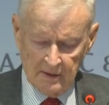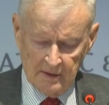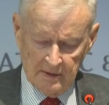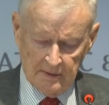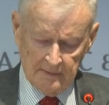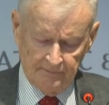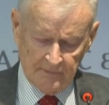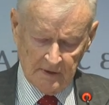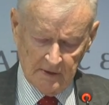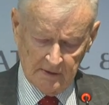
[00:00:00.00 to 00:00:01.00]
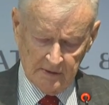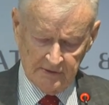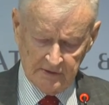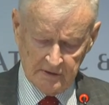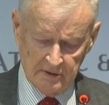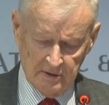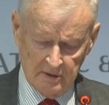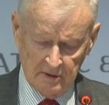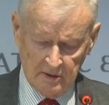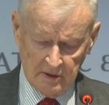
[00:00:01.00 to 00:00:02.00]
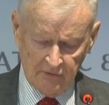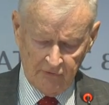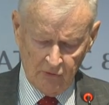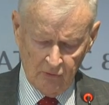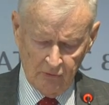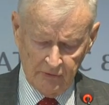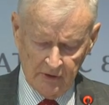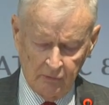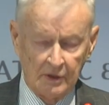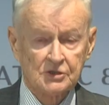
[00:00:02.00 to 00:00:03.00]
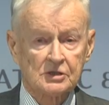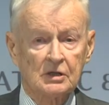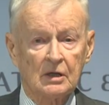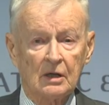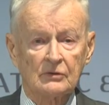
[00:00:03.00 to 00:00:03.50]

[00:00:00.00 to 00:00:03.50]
Uh, it is a view in which